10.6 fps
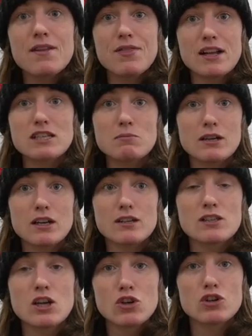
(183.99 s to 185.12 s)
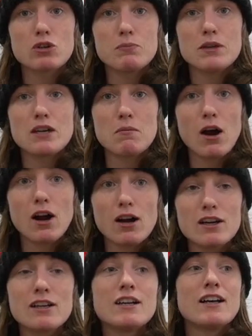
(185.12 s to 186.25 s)
That's because your
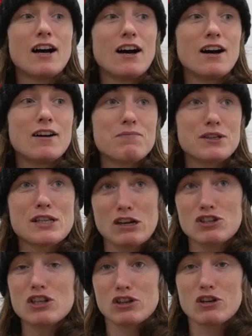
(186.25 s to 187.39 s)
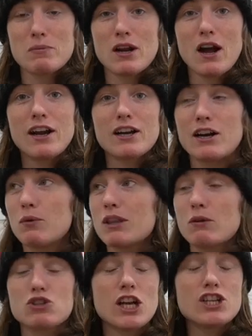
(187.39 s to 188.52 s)
BMR is actually a little bit higher.
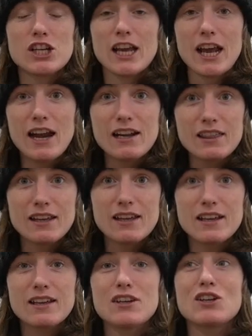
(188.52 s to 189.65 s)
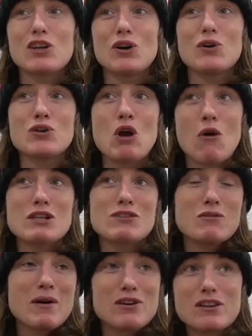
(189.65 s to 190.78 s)
Without changing anything, you always
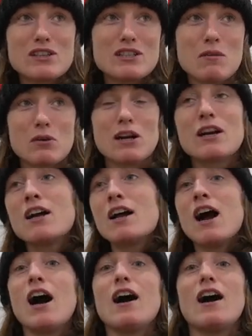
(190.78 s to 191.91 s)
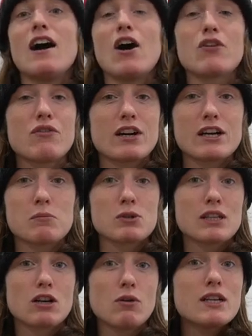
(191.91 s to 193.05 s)
feel better in the summer. Other variables
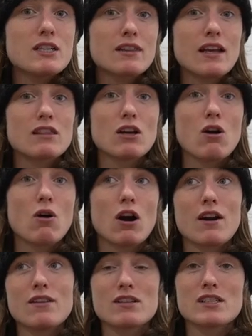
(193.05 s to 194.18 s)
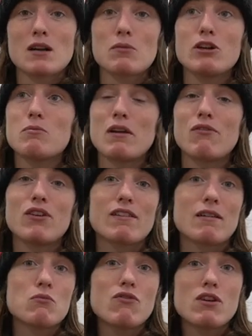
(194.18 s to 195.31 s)
that go into that though are, in the summer you might feel
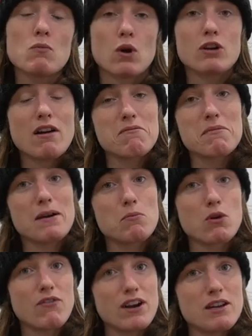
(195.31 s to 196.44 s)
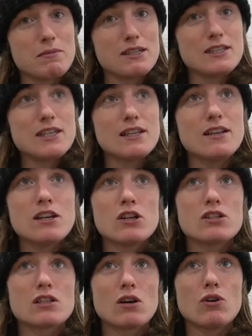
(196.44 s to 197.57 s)
like moving more, you have more vitamin D.
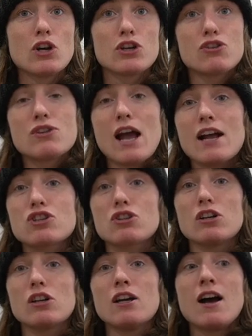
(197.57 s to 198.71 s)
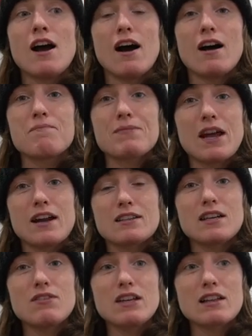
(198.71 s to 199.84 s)
So your natural
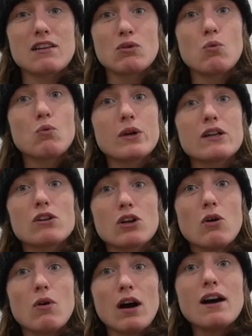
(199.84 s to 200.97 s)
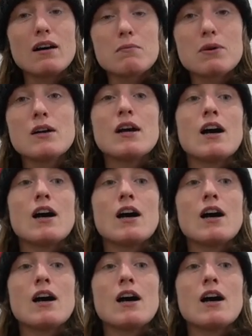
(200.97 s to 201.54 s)
activity level will go up.